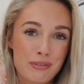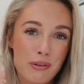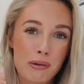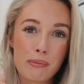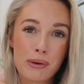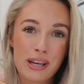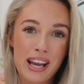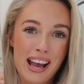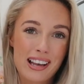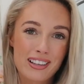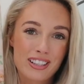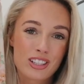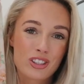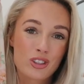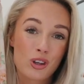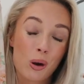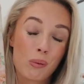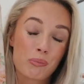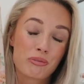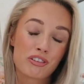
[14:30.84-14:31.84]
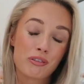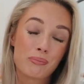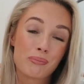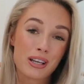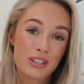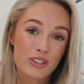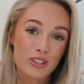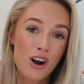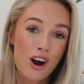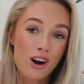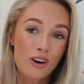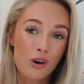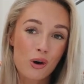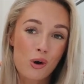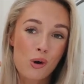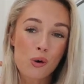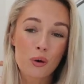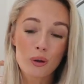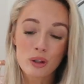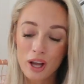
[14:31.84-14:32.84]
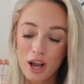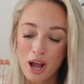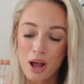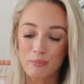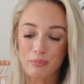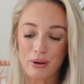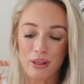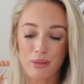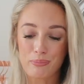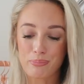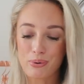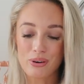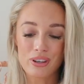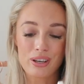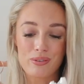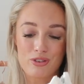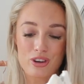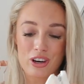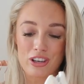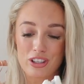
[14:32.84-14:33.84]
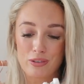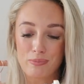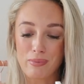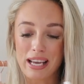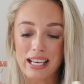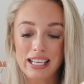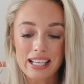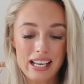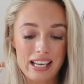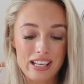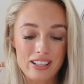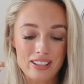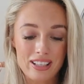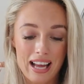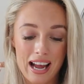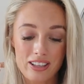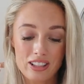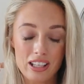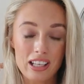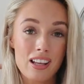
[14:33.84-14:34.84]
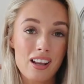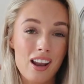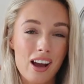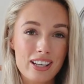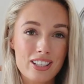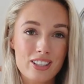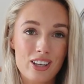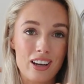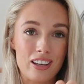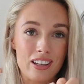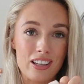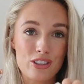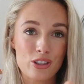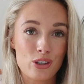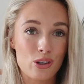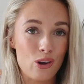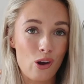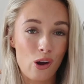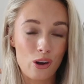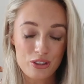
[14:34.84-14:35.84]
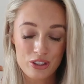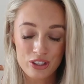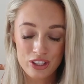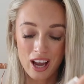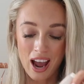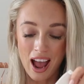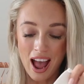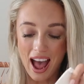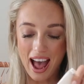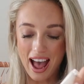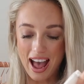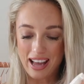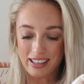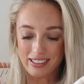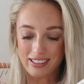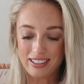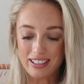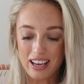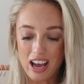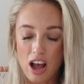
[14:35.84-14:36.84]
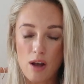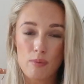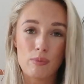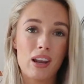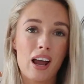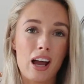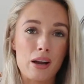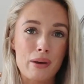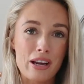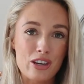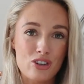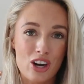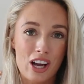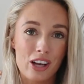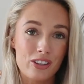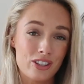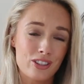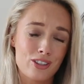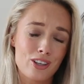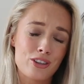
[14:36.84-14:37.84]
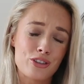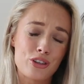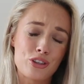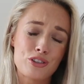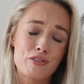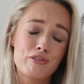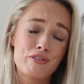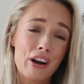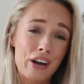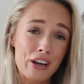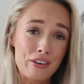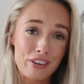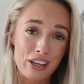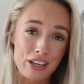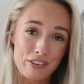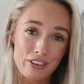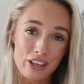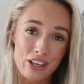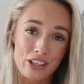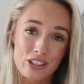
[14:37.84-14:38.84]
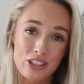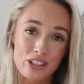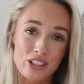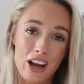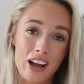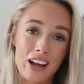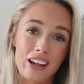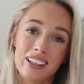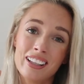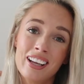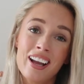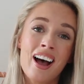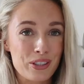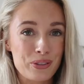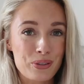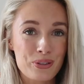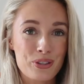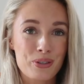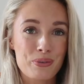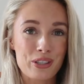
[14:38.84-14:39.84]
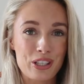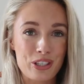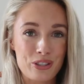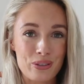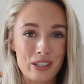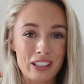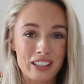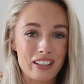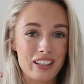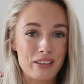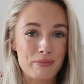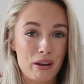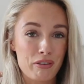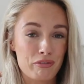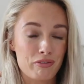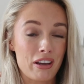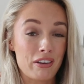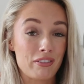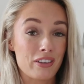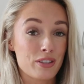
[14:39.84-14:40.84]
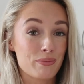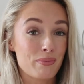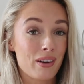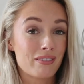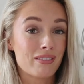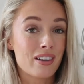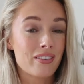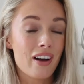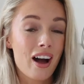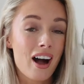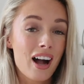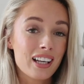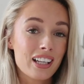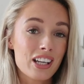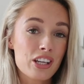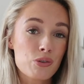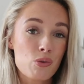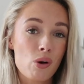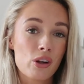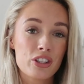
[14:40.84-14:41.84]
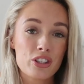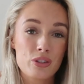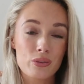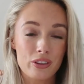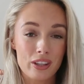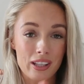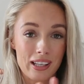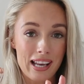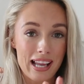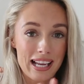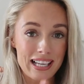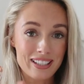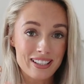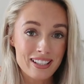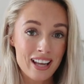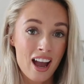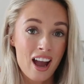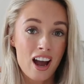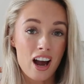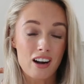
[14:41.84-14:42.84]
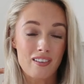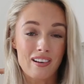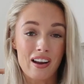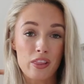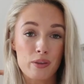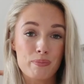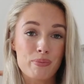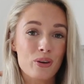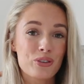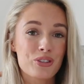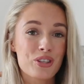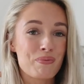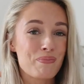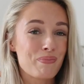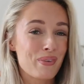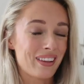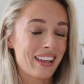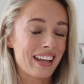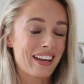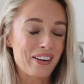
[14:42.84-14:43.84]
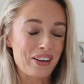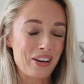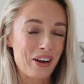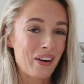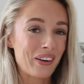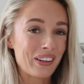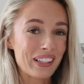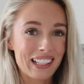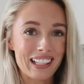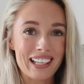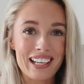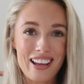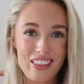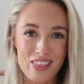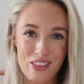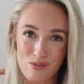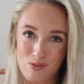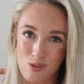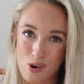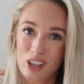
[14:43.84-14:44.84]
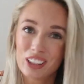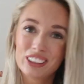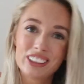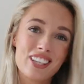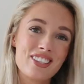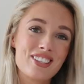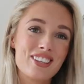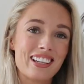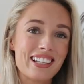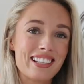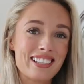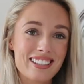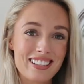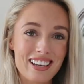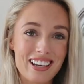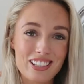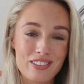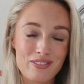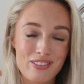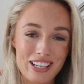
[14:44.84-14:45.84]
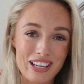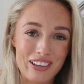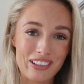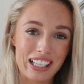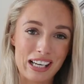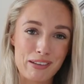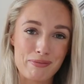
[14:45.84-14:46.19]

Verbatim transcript: Zimmerman-esque top from my Zara haul, but the point I'm trying to make is that light-coloured culottes and um, lightweight trousers are just very, very versatile. I also wanted to include in my favourites my River Island ones with the lace around the bottom, but they are currently in the wash, so I'll insert a video